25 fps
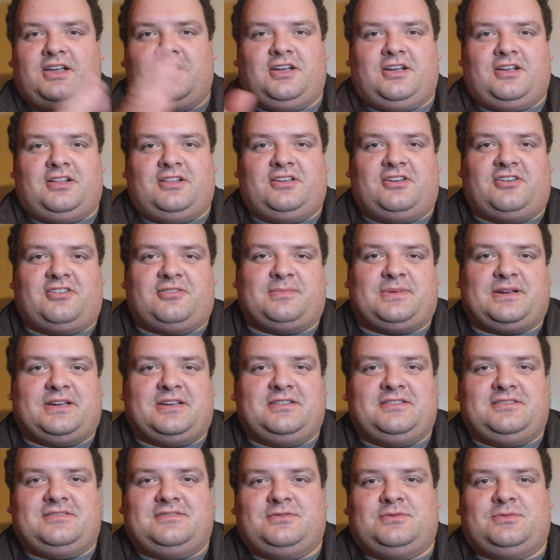Hello
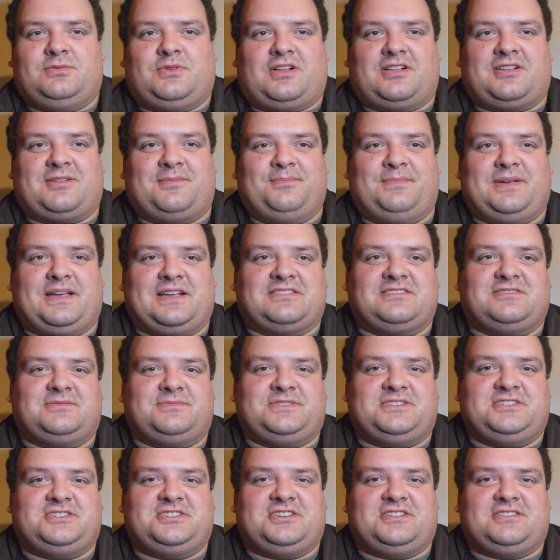everybody, welcome back to
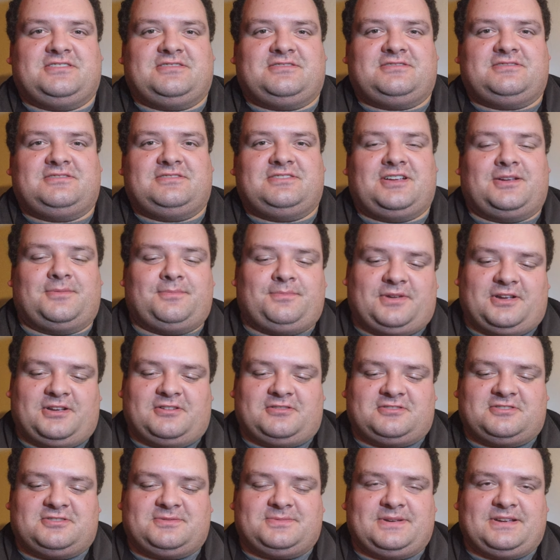my channel. I'm
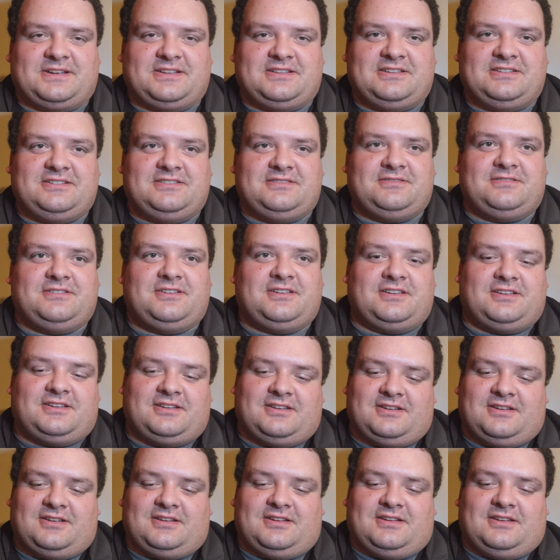Michael Smiley,
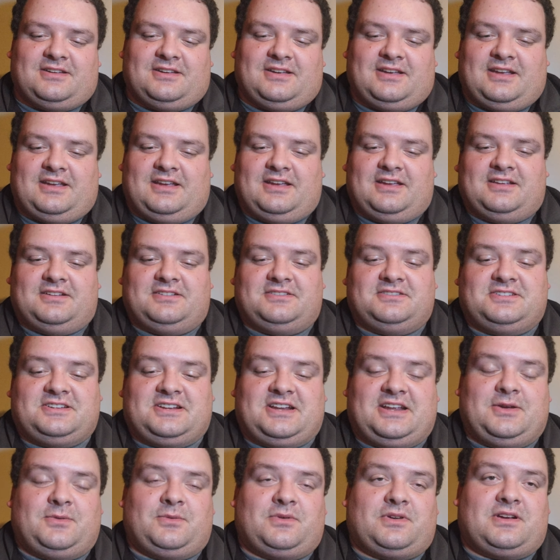and
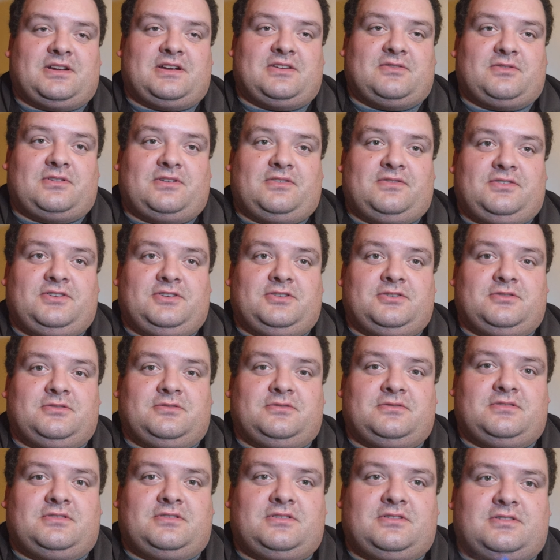today we're going to
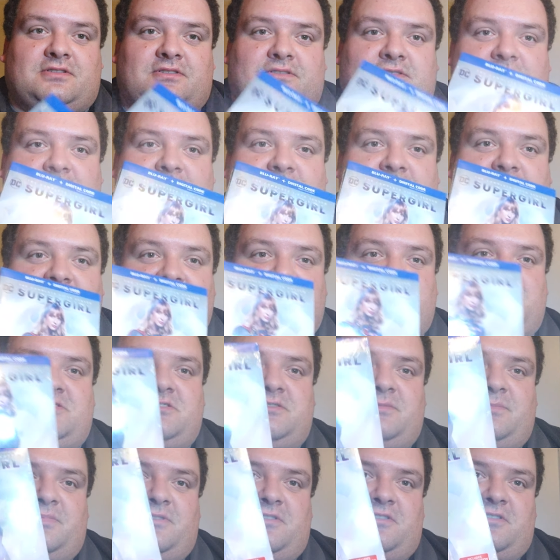review
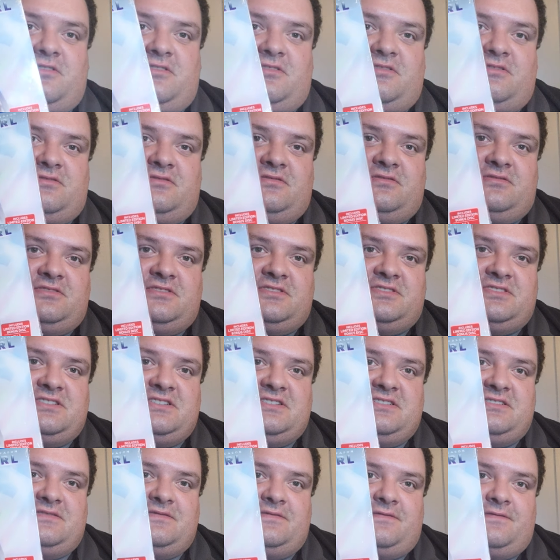Supergirl
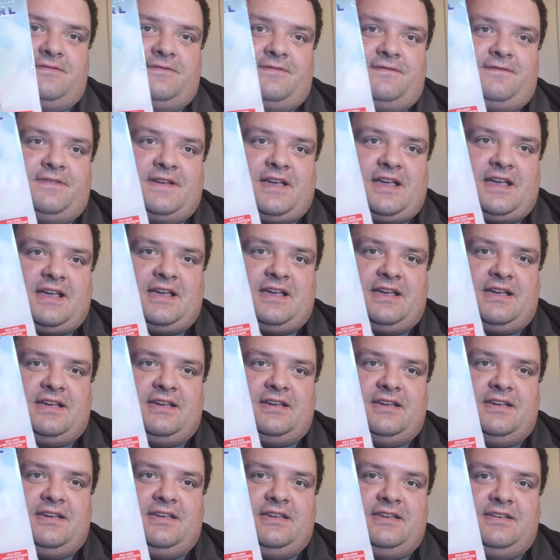Season
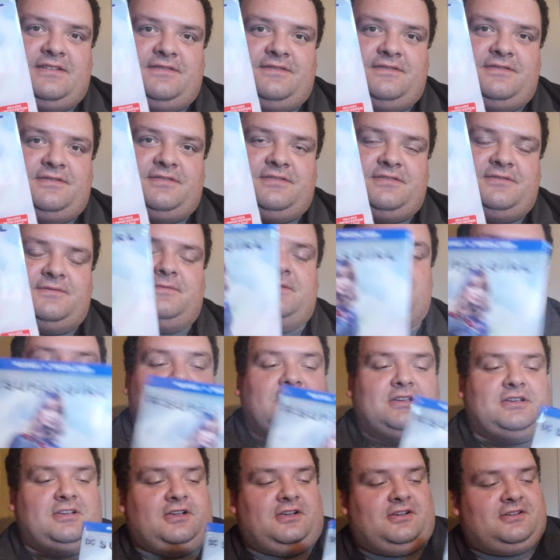5.
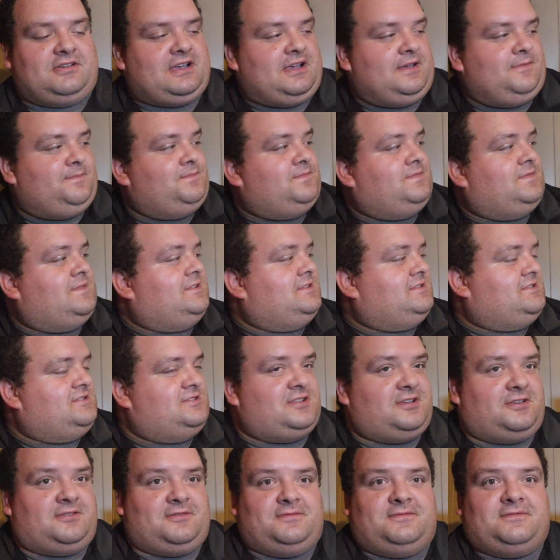Okay,
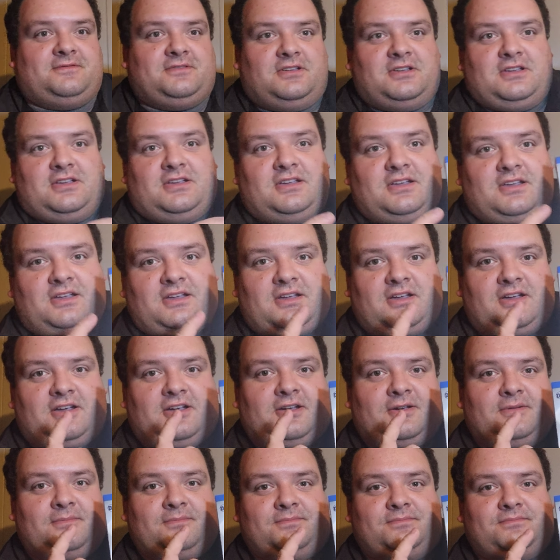so,
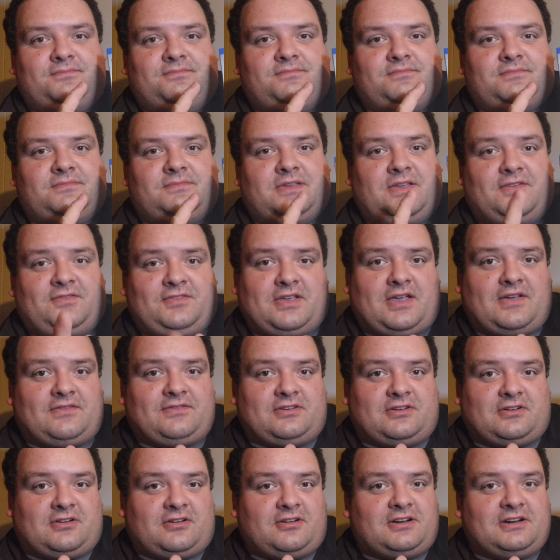if you
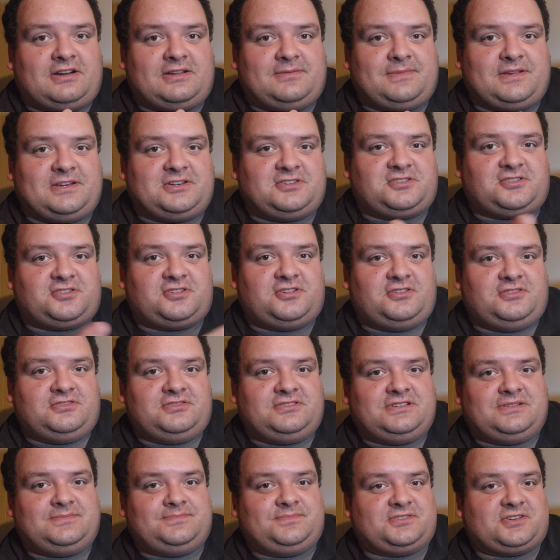haven't already, make sure you
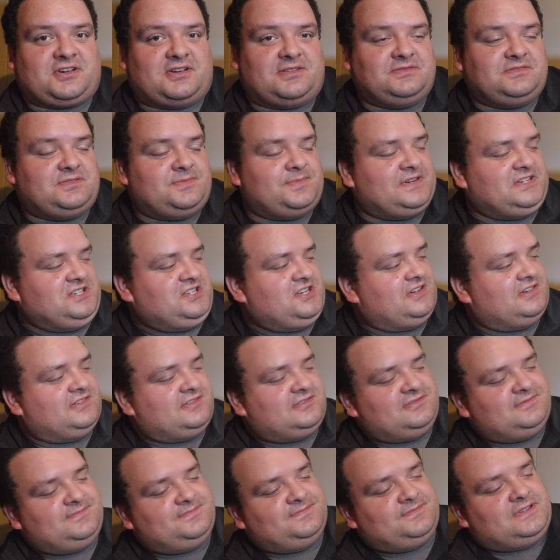subscribe to my
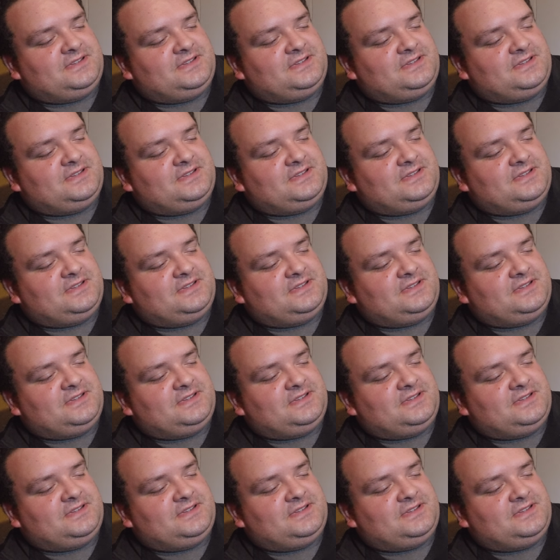channel.